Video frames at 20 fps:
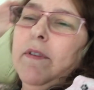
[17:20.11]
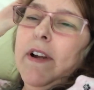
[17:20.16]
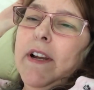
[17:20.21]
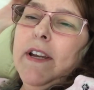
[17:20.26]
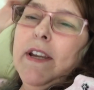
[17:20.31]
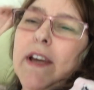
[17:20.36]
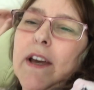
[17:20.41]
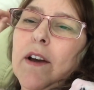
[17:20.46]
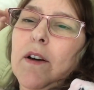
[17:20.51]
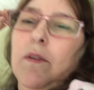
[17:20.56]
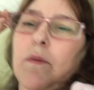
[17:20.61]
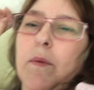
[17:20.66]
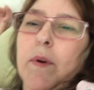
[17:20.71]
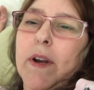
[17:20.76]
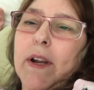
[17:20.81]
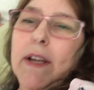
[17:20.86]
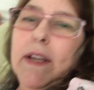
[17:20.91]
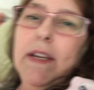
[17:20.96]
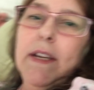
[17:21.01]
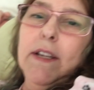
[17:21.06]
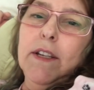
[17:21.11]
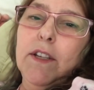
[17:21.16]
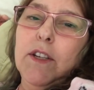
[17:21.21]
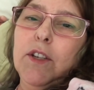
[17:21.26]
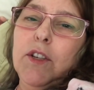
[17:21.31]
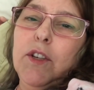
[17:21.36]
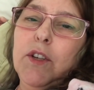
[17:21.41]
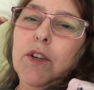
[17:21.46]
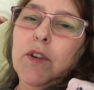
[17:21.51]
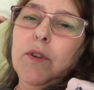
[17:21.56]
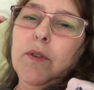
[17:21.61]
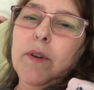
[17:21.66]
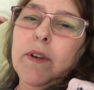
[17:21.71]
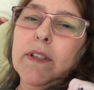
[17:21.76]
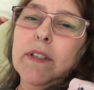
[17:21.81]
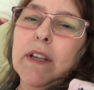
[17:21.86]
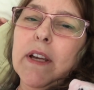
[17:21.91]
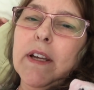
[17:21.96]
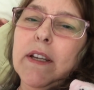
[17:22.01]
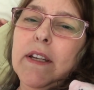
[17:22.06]
right now, what I need to do
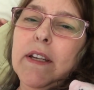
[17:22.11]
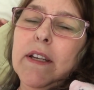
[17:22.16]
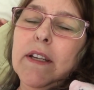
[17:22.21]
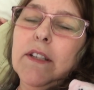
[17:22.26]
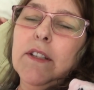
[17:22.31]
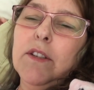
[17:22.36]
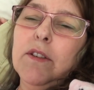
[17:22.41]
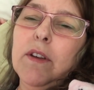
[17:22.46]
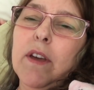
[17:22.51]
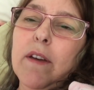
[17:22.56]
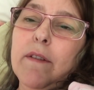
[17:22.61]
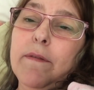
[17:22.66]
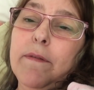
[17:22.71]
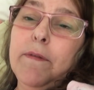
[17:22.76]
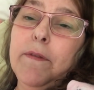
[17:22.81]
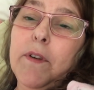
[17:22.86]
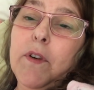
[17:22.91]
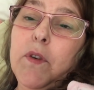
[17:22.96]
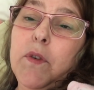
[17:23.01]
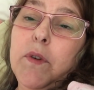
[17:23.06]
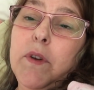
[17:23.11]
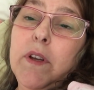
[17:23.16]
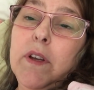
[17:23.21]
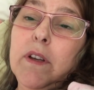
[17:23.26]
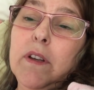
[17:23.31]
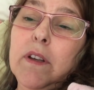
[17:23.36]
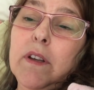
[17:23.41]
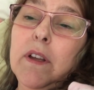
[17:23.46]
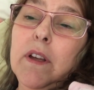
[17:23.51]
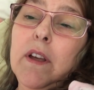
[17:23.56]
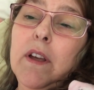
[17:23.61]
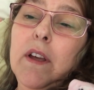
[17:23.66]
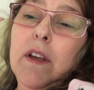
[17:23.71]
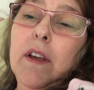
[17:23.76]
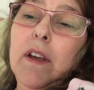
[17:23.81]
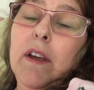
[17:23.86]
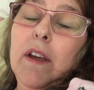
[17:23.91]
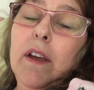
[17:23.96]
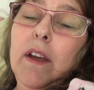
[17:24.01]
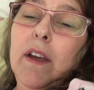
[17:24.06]
is I need to get food
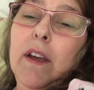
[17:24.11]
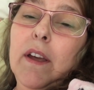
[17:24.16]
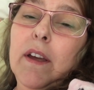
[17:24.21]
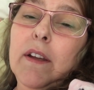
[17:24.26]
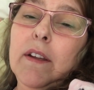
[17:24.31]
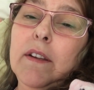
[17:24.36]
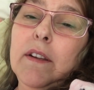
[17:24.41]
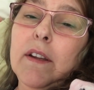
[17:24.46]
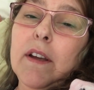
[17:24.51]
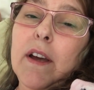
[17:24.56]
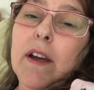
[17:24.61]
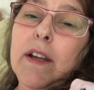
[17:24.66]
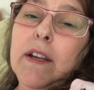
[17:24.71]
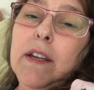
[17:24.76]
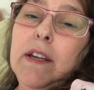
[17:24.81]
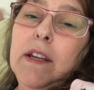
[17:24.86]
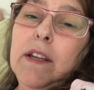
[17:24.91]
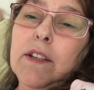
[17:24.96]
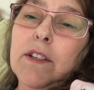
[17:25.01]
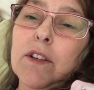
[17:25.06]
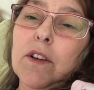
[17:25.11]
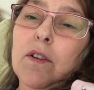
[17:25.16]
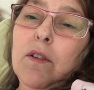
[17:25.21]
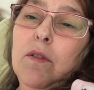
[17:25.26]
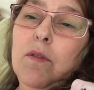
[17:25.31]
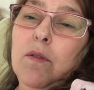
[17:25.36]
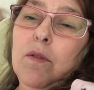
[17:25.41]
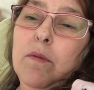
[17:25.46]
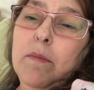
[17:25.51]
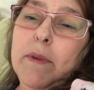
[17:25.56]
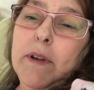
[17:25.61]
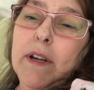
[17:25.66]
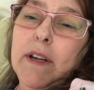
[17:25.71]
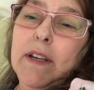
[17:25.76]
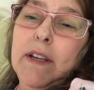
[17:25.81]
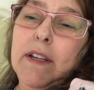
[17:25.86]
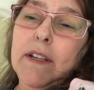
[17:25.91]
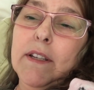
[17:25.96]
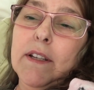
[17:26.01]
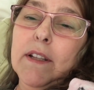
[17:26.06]
and I need to go home and I
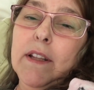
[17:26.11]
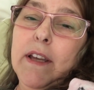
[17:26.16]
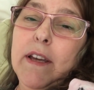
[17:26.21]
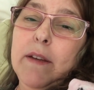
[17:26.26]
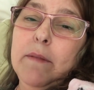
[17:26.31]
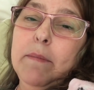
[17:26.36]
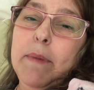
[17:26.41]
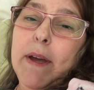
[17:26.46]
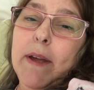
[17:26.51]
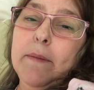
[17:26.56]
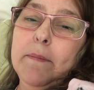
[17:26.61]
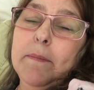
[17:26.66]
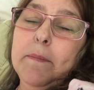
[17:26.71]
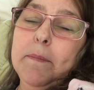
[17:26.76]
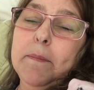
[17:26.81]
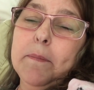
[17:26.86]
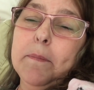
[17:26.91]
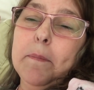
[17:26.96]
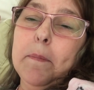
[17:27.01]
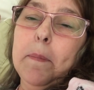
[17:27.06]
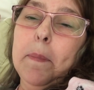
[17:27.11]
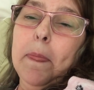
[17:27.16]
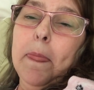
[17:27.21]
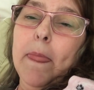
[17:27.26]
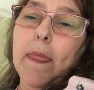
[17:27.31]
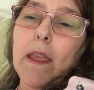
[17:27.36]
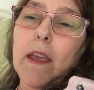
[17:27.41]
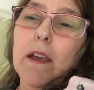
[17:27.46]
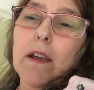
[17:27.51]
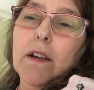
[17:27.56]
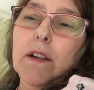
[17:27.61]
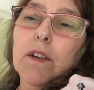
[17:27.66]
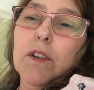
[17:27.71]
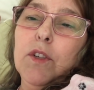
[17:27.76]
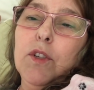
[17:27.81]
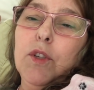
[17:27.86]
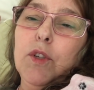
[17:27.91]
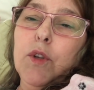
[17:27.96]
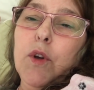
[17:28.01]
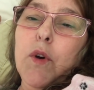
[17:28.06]
need to lay in bed.
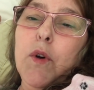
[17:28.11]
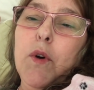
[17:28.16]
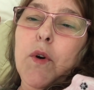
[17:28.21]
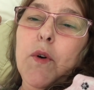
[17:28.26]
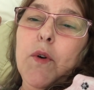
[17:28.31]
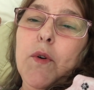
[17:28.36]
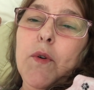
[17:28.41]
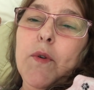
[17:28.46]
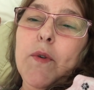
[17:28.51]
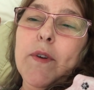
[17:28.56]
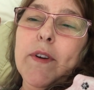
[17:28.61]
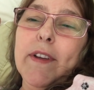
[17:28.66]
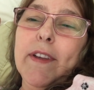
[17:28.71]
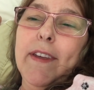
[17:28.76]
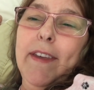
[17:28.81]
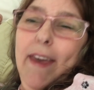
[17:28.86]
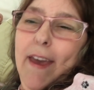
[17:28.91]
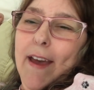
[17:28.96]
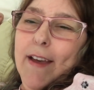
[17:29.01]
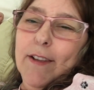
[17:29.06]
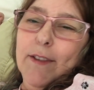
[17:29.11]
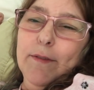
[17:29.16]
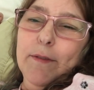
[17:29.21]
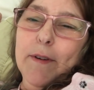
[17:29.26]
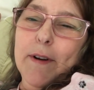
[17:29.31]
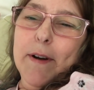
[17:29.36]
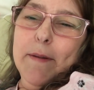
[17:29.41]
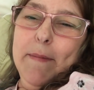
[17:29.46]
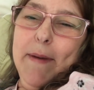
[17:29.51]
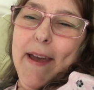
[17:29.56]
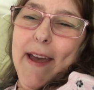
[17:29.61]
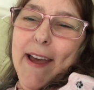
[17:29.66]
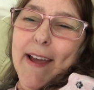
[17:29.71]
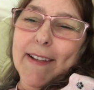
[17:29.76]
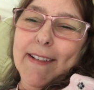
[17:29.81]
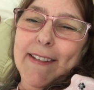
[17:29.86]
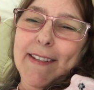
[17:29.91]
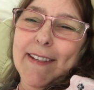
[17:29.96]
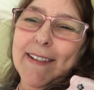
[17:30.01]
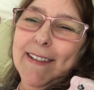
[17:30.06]
So, guess where I'm
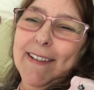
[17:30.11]
at?